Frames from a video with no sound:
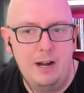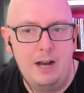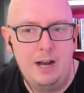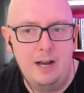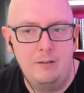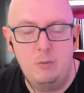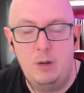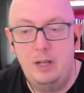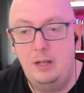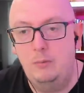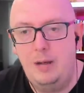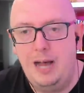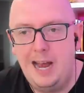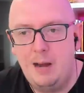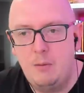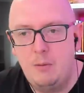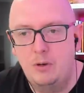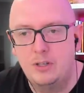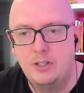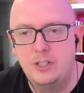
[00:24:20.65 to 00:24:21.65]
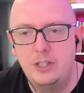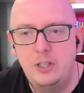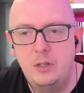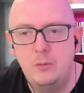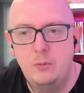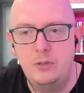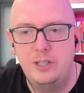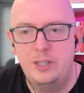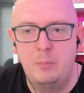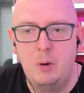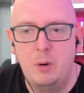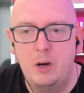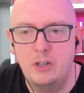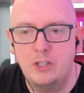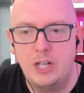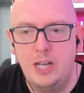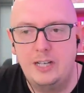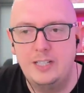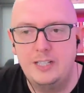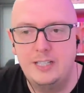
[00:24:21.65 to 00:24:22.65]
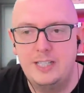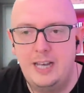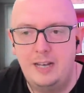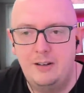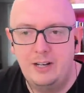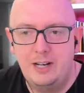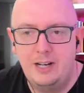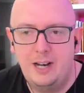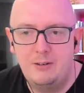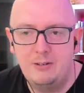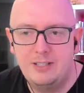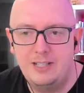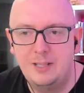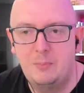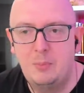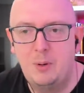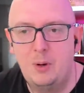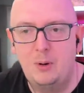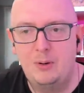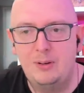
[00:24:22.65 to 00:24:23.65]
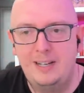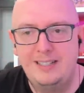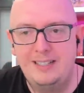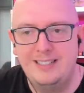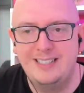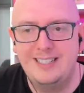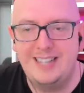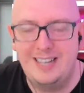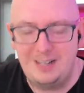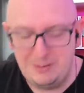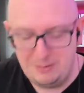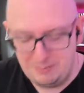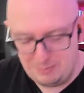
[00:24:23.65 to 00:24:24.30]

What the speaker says: I wasn't. You were in the posh end of town and I was in the poor end of town.